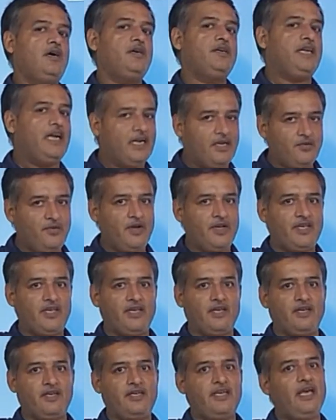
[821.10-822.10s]

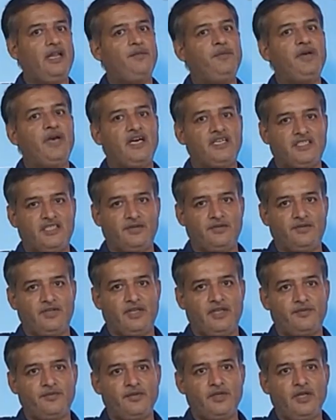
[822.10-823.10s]
networking can be achieved
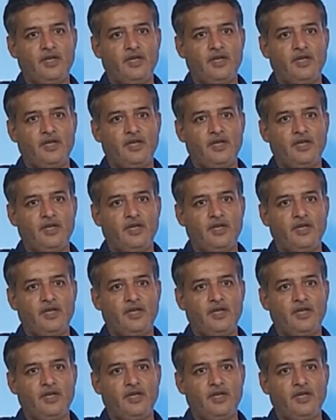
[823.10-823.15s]
there.